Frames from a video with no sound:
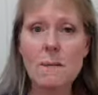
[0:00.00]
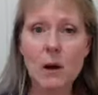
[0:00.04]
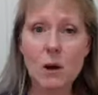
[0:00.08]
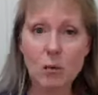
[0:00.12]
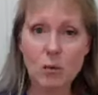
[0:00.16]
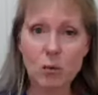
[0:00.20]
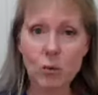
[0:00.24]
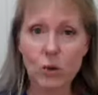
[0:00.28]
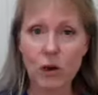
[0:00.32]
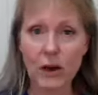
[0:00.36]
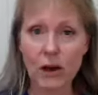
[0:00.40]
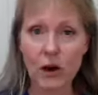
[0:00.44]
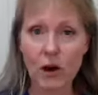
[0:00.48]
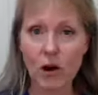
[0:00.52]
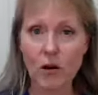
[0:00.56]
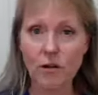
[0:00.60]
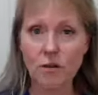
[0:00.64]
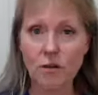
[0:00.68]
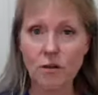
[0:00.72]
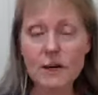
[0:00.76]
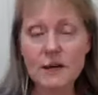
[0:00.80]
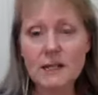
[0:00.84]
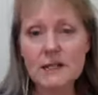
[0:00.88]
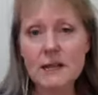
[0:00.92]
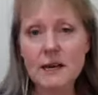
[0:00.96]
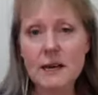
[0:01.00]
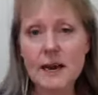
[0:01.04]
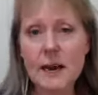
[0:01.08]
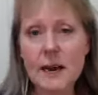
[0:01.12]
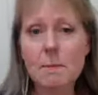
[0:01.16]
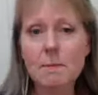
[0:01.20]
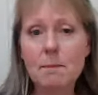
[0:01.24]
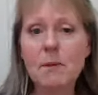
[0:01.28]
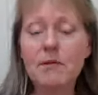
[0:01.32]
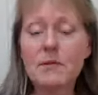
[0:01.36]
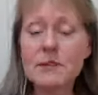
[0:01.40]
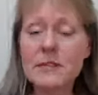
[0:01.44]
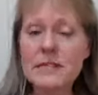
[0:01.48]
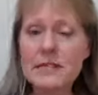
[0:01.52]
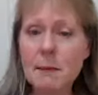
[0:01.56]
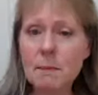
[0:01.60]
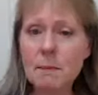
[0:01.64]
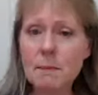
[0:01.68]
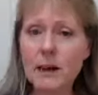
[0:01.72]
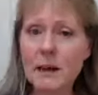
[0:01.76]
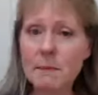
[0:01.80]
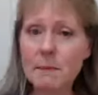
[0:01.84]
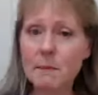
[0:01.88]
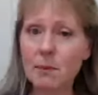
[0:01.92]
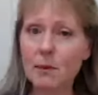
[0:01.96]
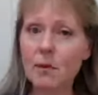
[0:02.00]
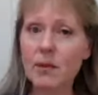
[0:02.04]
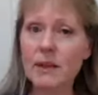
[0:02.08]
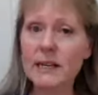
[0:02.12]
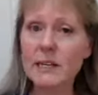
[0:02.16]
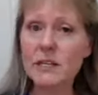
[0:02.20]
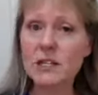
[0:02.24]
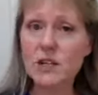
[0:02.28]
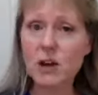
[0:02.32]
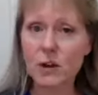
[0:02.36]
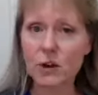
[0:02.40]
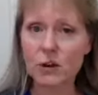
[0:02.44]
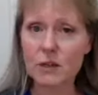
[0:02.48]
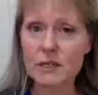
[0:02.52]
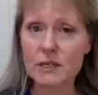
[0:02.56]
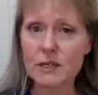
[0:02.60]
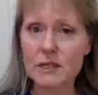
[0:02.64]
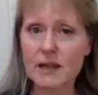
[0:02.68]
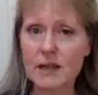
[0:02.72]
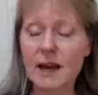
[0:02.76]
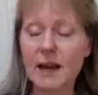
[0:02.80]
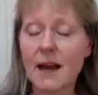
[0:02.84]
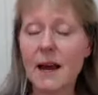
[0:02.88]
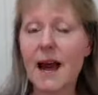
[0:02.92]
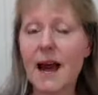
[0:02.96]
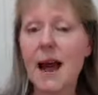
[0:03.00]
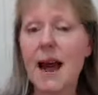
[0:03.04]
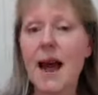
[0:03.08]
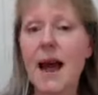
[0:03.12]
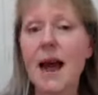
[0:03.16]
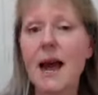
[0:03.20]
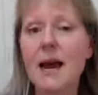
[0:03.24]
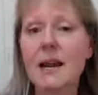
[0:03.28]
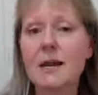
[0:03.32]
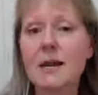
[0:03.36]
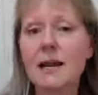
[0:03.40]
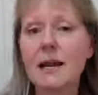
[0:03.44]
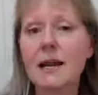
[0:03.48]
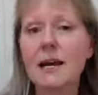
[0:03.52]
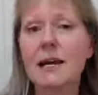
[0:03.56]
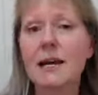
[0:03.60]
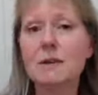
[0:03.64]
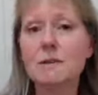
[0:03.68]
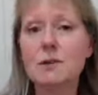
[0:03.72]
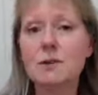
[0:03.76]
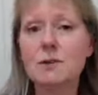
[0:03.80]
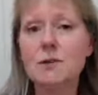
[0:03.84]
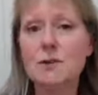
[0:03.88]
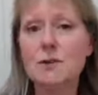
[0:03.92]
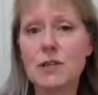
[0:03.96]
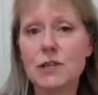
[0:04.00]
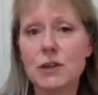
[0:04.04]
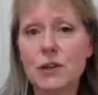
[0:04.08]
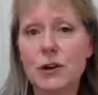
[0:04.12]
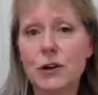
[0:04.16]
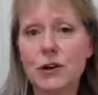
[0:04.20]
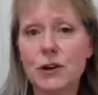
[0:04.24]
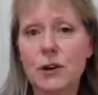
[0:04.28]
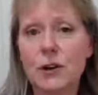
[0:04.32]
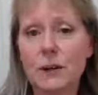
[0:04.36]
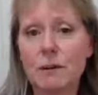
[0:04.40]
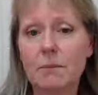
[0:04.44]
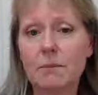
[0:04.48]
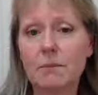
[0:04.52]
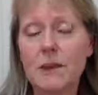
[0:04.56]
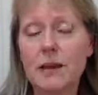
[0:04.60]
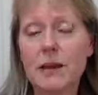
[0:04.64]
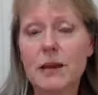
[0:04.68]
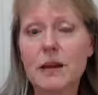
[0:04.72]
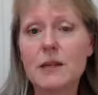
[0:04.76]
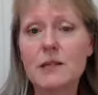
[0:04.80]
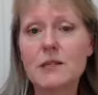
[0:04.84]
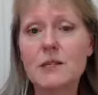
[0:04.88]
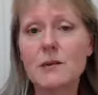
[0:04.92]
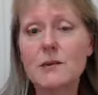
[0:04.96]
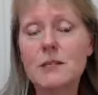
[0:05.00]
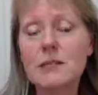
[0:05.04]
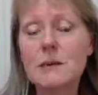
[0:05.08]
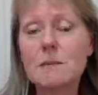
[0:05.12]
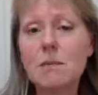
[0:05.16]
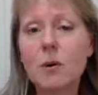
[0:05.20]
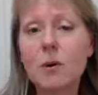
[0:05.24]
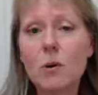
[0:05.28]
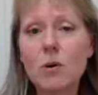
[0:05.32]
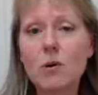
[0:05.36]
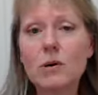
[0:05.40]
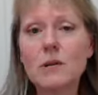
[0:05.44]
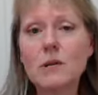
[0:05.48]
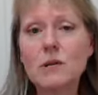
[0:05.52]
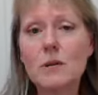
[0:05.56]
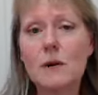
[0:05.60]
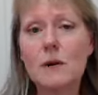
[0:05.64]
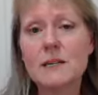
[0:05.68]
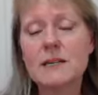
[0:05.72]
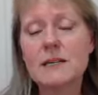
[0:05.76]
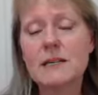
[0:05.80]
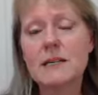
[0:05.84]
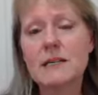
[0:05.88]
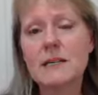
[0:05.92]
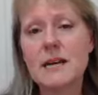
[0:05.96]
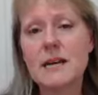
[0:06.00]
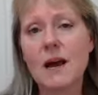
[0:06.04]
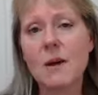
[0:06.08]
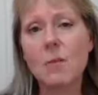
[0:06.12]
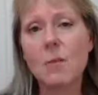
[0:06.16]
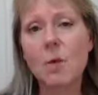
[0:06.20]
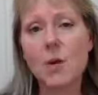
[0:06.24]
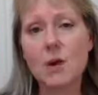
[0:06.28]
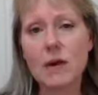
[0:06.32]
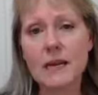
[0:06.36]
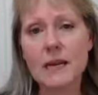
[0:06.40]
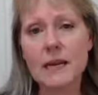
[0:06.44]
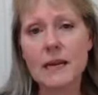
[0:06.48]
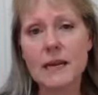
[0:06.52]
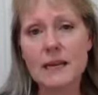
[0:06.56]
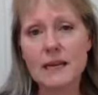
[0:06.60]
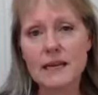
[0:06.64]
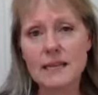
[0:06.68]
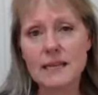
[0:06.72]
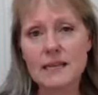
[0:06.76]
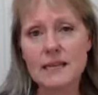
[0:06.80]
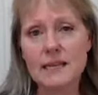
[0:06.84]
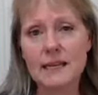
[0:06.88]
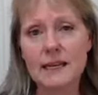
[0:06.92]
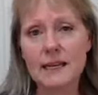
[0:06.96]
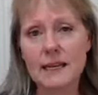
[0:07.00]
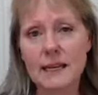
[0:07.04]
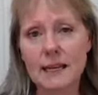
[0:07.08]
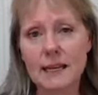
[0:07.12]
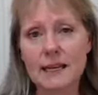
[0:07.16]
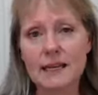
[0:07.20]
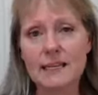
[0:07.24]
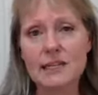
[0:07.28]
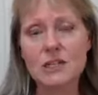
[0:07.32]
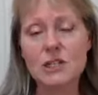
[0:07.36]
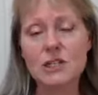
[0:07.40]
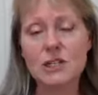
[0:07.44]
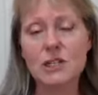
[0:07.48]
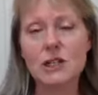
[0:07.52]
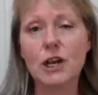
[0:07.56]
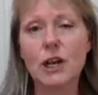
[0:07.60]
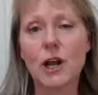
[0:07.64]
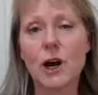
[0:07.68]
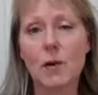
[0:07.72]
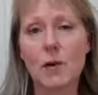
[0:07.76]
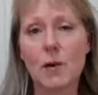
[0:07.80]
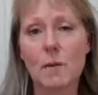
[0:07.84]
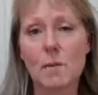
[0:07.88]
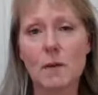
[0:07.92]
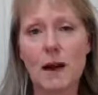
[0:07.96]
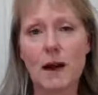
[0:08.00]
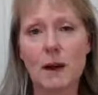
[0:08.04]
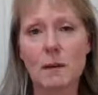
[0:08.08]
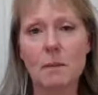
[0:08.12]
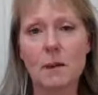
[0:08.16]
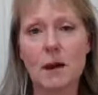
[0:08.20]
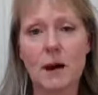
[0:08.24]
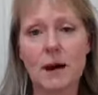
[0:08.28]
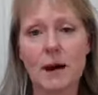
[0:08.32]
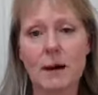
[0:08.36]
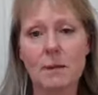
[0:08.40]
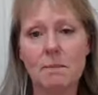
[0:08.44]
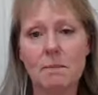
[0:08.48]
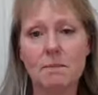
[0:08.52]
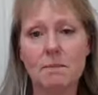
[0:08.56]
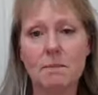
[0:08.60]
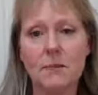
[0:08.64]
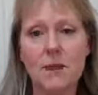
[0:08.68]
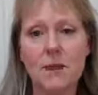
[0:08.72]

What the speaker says: we'll get over it, but for some people, they don't, and it keeps returning. So it's important to understand what it is that leads to lower back pain.